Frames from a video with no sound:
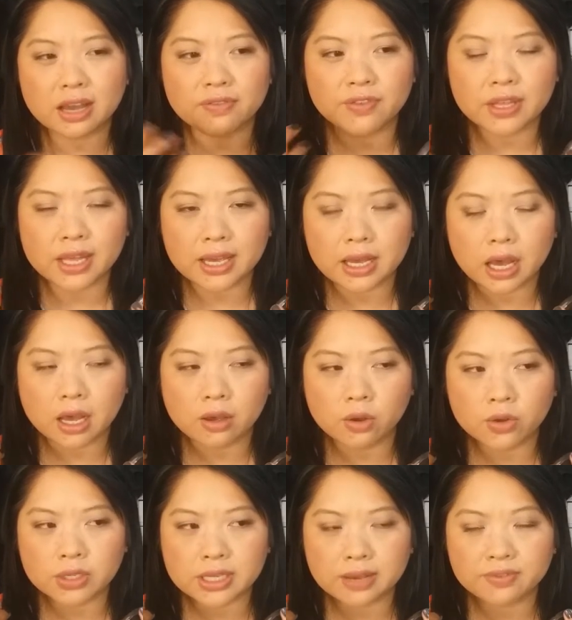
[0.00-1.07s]
I feel like I
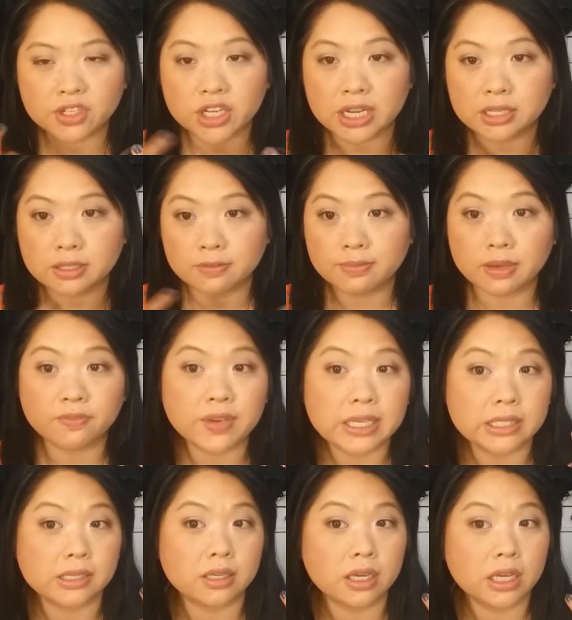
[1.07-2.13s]
always have a chance of my
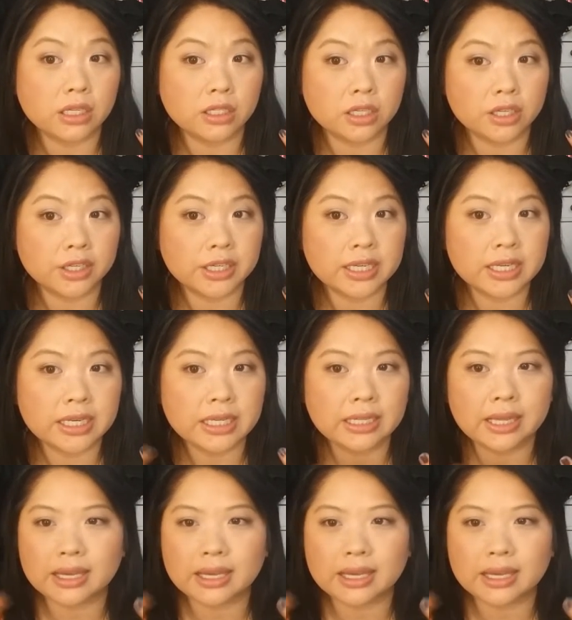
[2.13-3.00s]
face looking dirty.